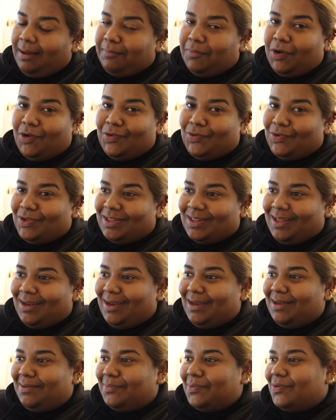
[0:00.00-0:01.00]
I'm not doing that
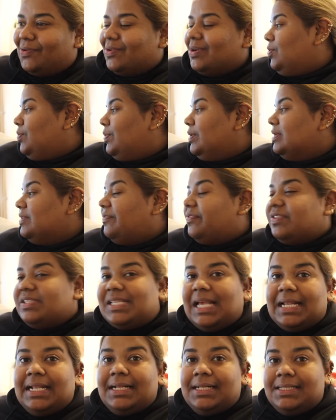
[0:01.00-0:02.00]
anymore. So we'll
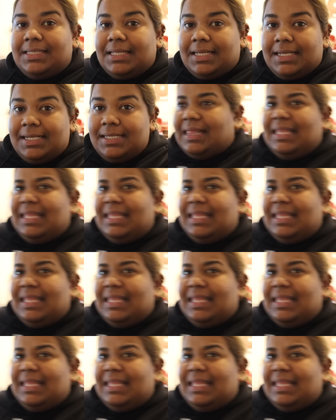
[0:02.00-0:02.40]
settle this.